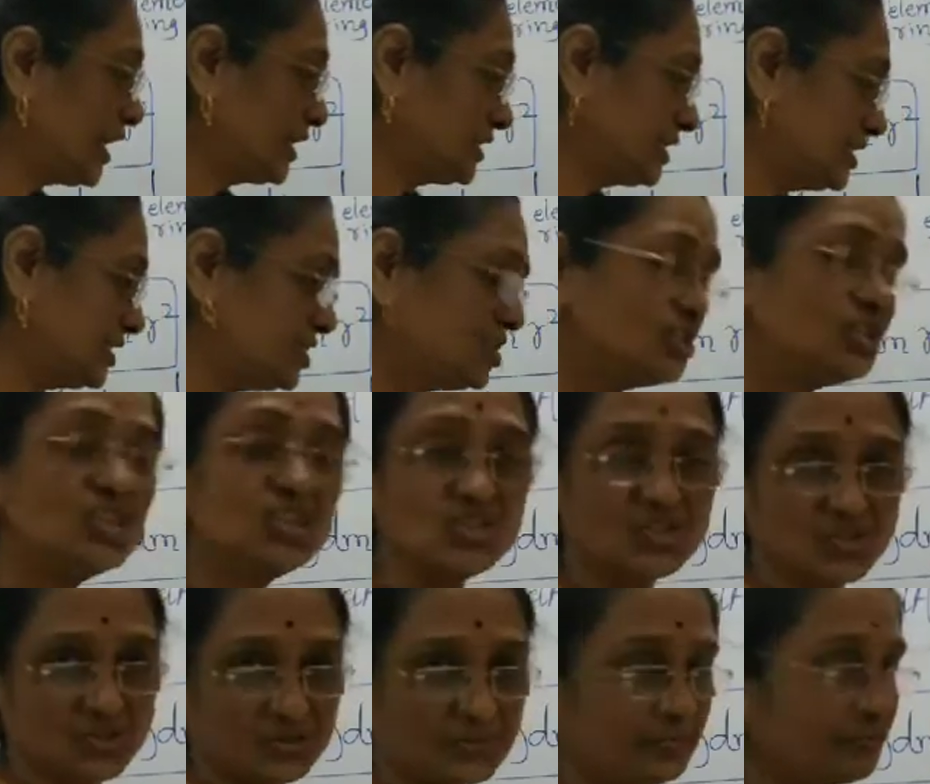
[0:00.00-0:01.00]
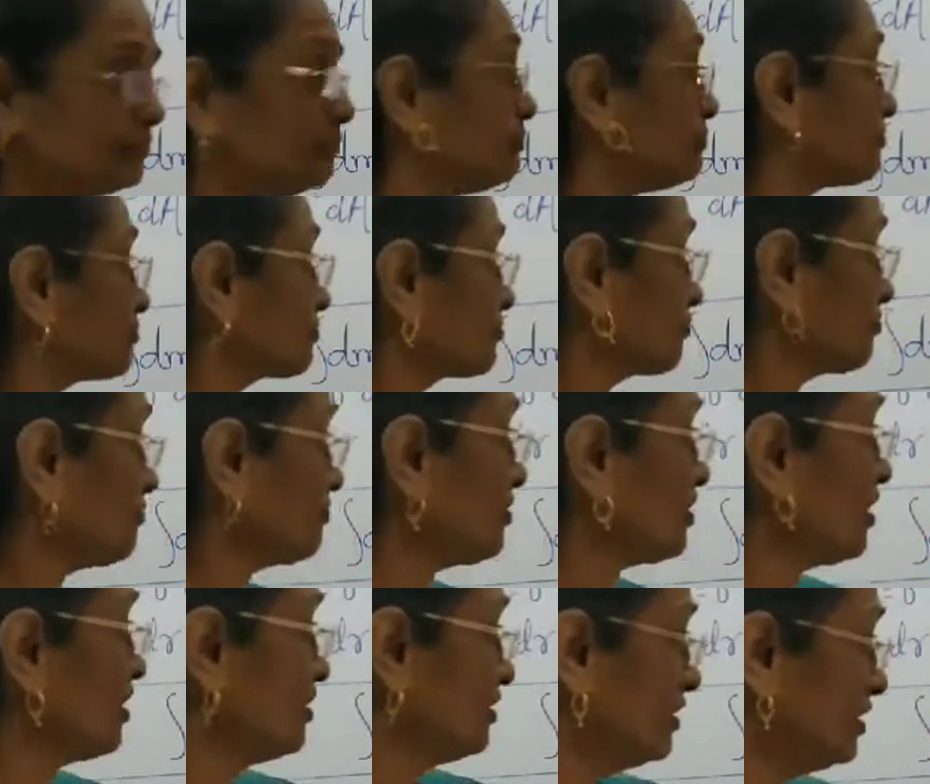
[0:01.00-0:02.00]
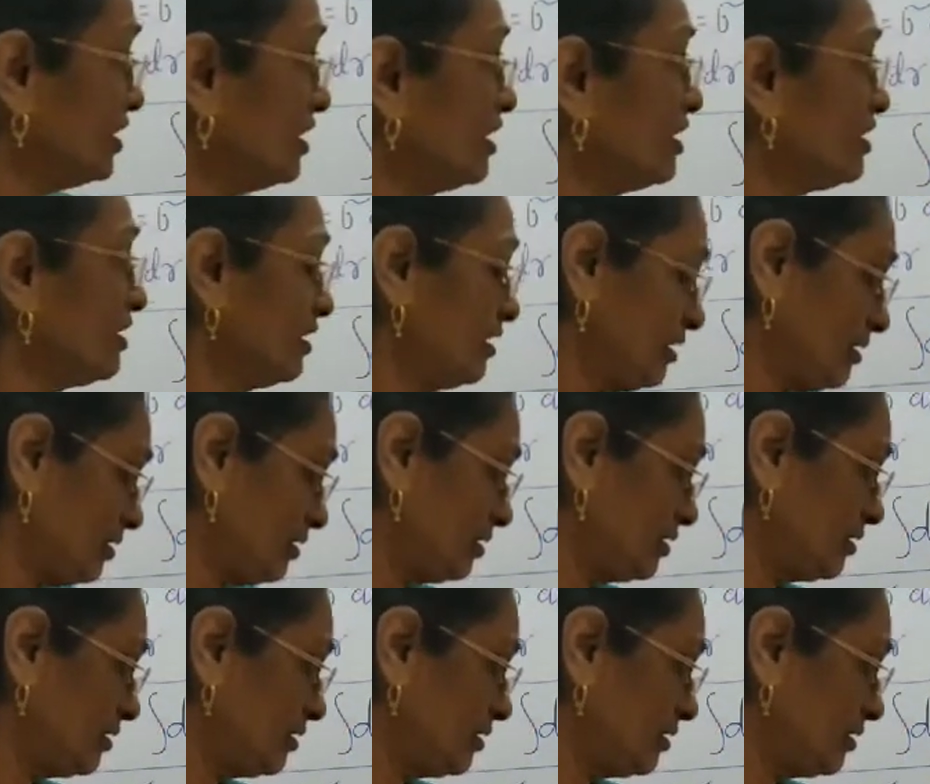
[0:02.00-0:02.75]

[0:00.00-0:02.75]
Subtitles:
the axis is. Here